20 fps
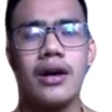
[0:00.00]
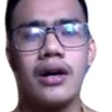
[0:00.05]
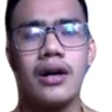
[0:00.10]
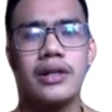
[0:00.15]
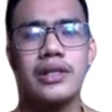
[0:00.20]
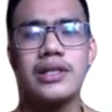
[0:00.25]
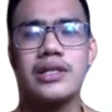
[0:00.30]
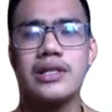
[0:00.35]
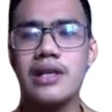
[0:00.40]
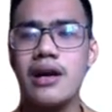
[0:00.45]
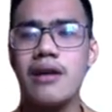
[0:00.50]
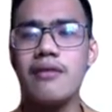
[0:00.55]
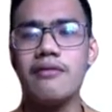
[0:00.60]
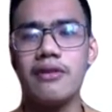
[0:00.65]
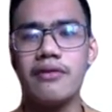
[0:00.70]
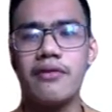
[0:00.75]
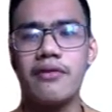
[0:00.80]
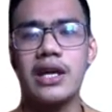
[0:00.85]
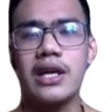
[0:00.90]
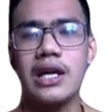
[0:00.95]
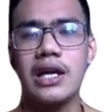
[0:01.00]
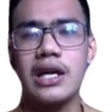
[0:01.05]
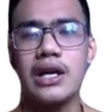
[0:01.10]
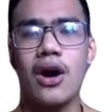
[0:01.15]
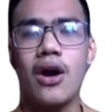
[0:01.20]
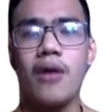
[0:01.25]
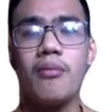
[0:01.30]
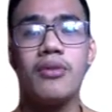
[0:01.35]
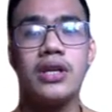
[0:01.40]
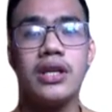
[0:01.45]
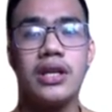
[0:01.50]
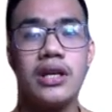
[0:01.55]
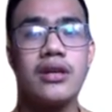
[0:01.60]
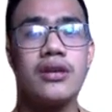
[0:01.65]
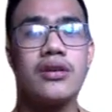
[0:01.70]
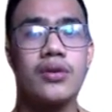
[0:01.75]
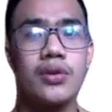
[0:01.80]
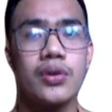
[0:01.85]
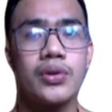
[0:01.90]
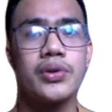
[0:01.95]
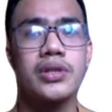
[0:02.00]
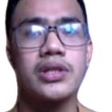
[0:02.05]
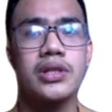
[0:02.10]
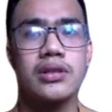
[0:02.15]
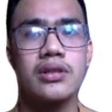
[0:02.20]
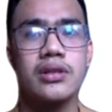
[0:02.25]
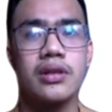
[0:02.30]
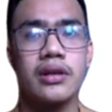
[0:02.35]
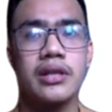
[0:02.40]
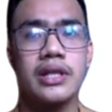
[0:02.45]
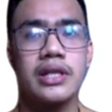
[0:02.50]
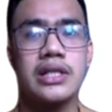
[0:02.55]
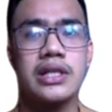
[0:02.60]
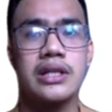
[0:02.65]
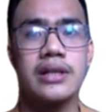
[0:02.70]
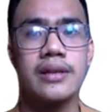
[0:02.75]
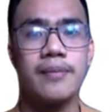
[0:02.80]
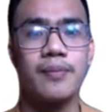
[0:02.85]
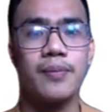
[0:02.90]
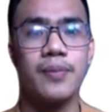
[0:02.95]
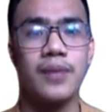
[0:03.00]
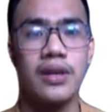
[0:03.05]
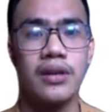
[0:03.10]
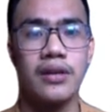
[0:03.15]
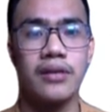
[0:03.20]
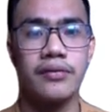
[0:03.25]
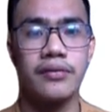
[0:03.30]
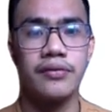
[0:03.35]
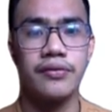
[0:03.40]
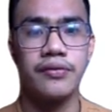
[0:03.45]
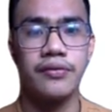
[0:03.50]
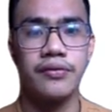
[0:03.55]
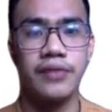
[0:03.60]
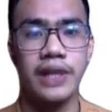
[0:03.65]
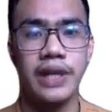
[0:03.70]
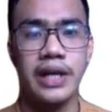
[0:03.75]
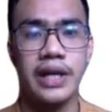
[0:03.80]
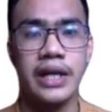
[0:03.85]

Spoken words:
some of the commonly used descriptive